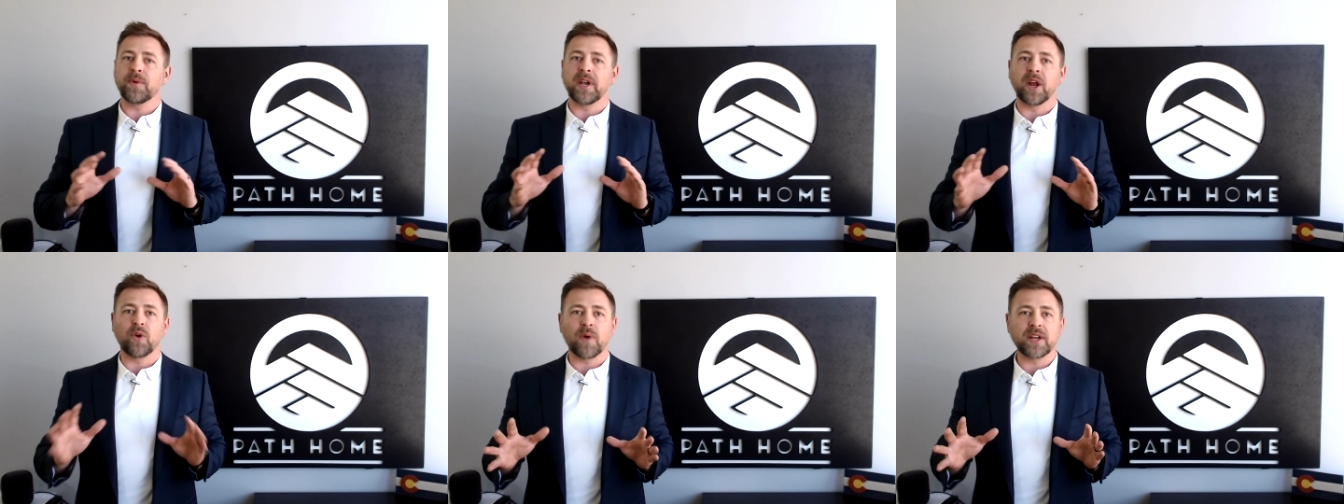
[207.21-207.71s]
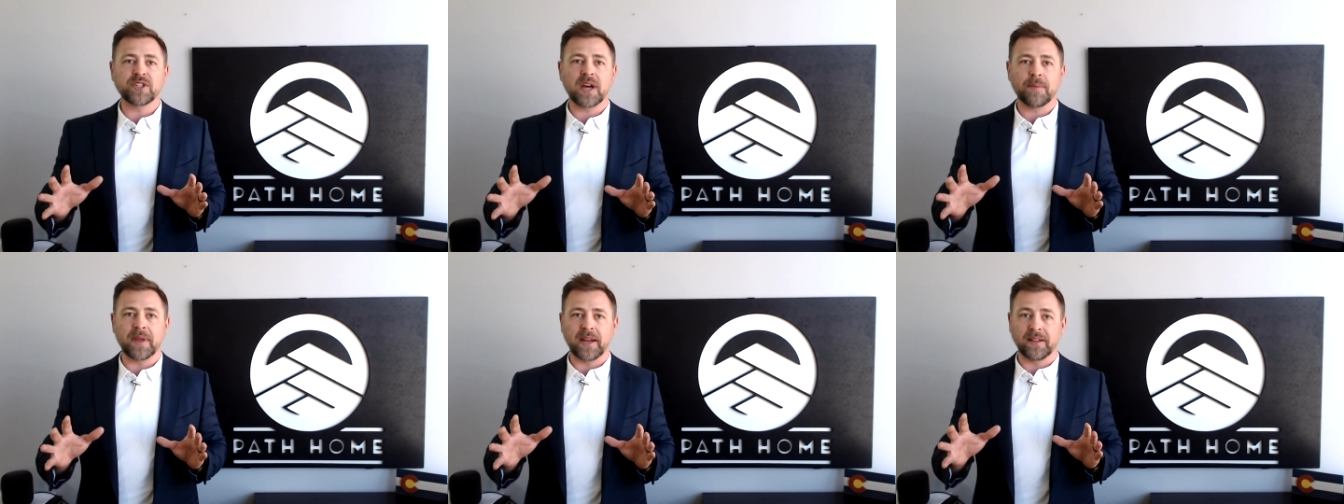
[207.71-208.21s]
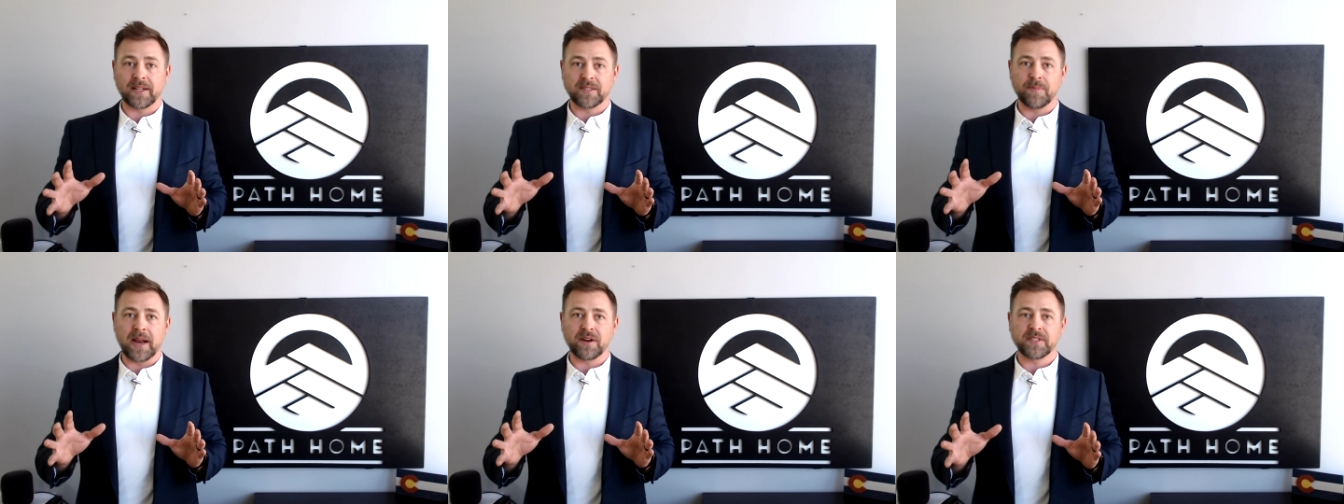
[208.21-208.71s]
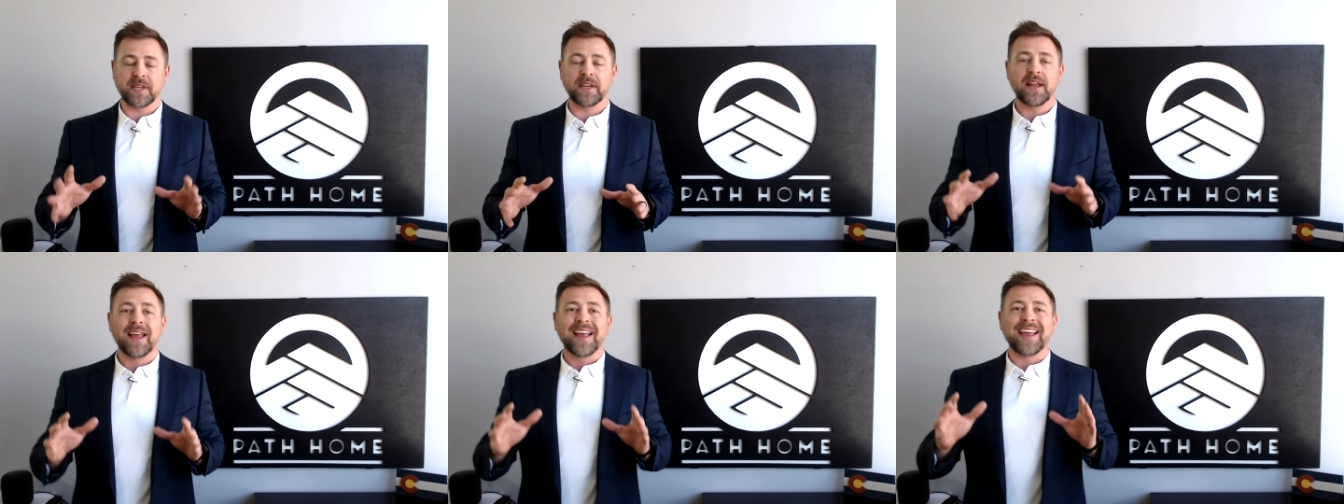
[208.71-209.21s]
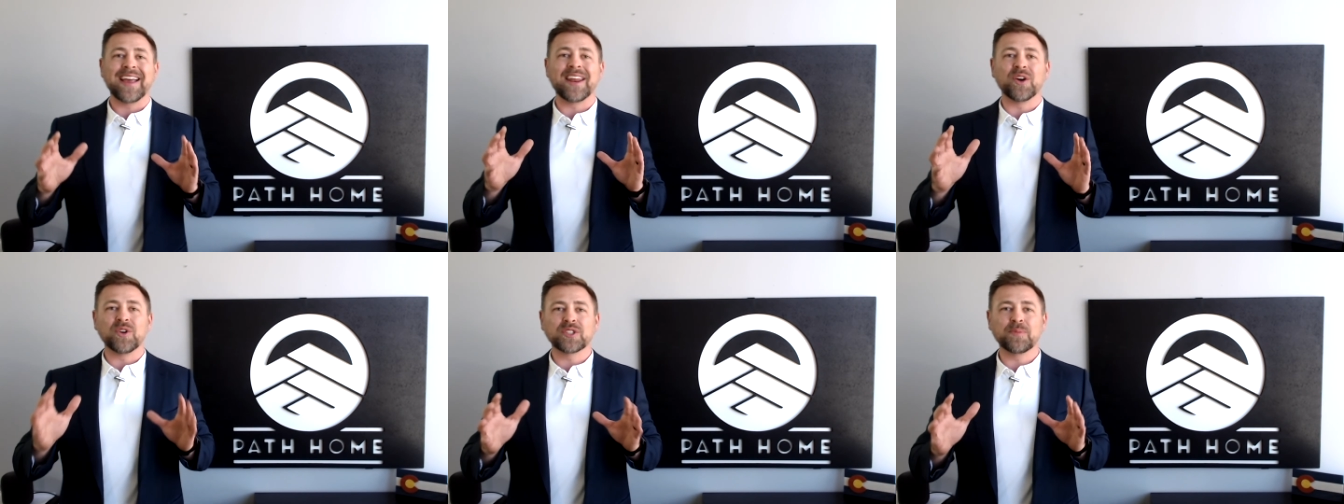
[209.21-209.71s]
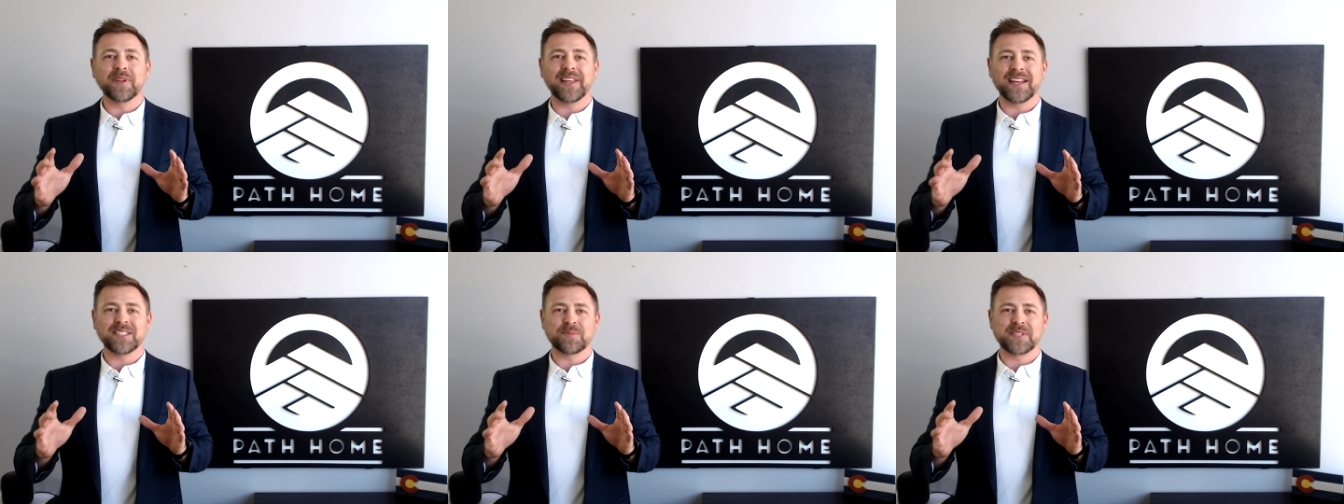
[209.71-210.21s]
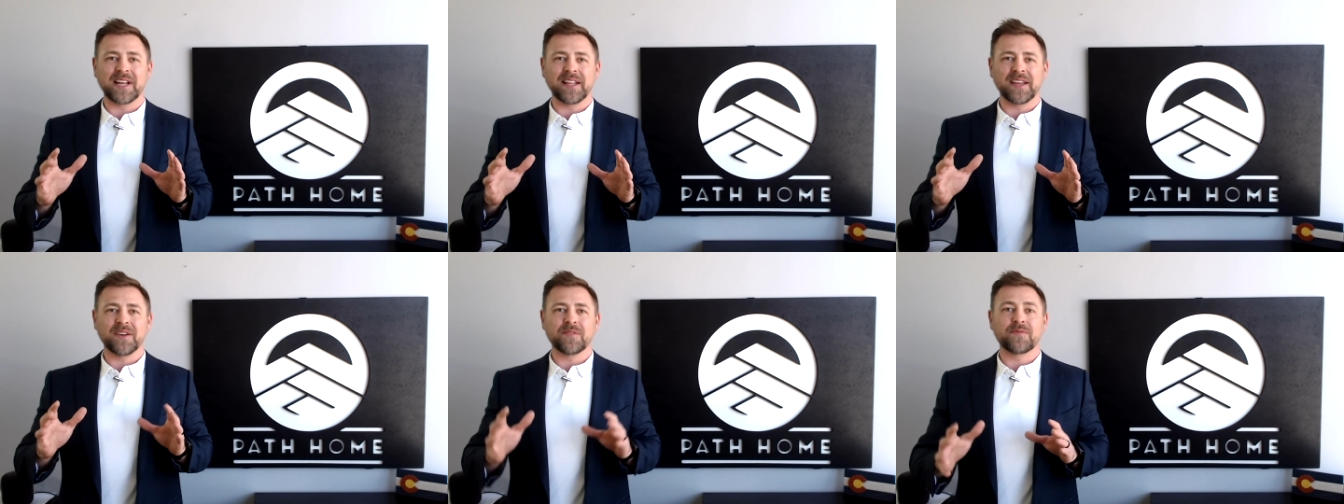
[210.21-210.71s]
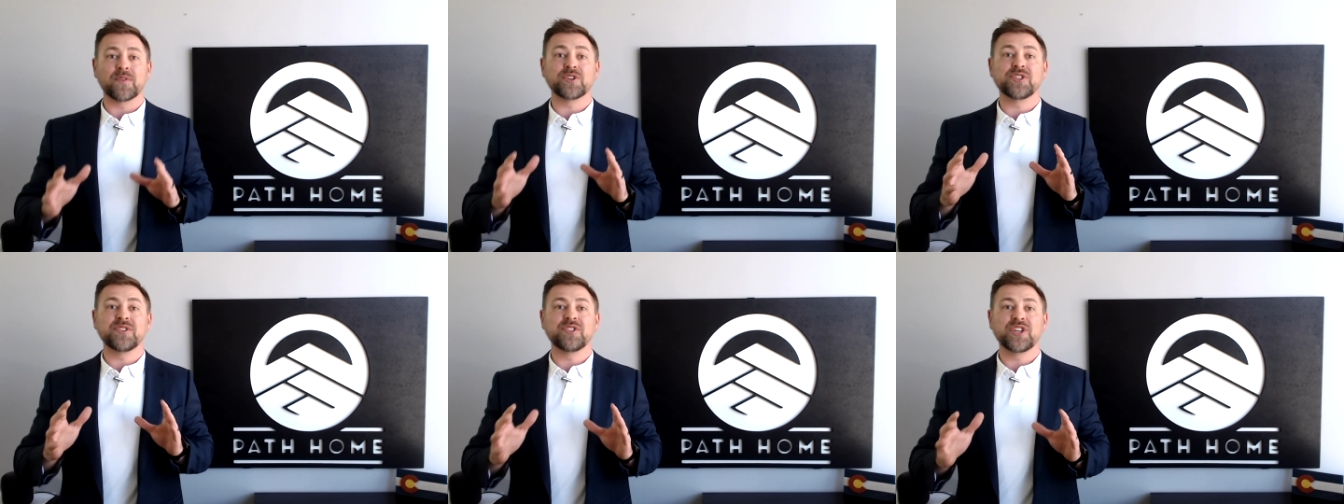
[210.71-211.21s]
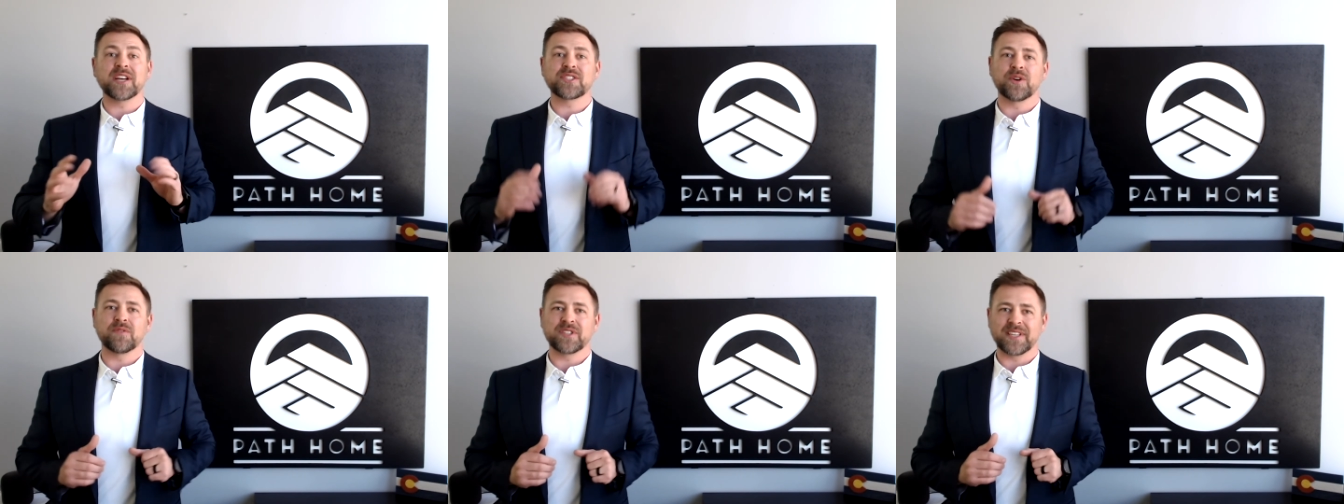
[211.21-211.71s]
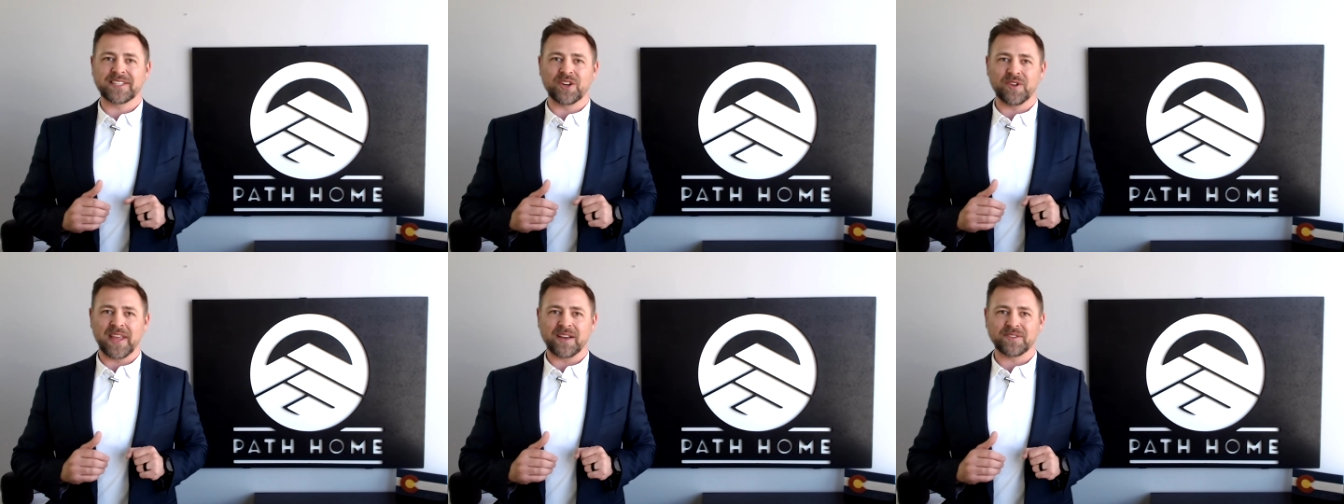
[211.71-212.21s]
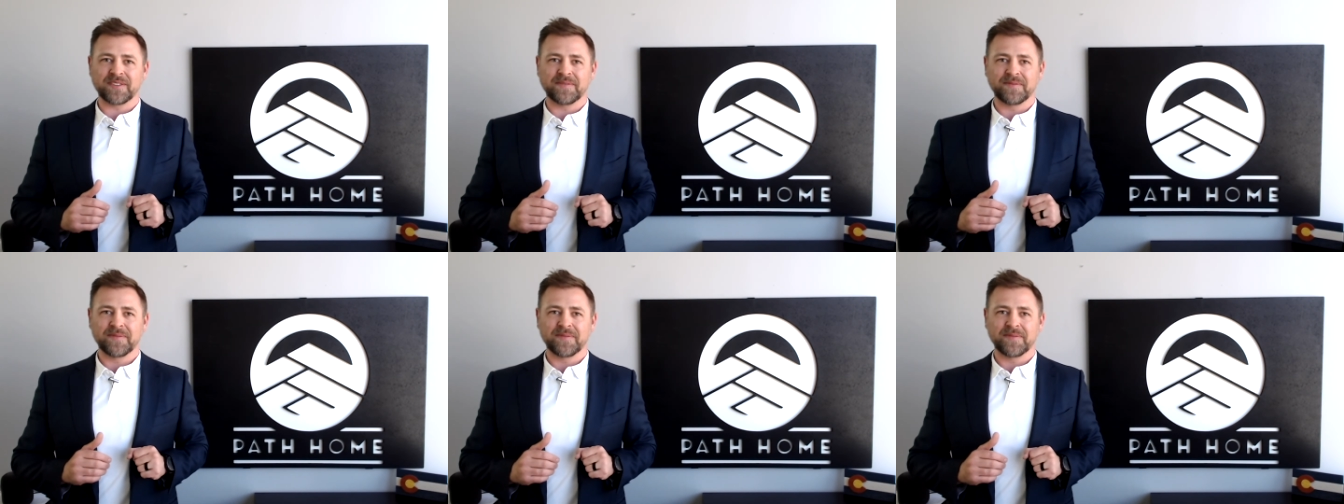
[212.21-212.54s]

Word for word: We did a great job getting lots of buyers in and it ultimately ends up selling for just over 600,000.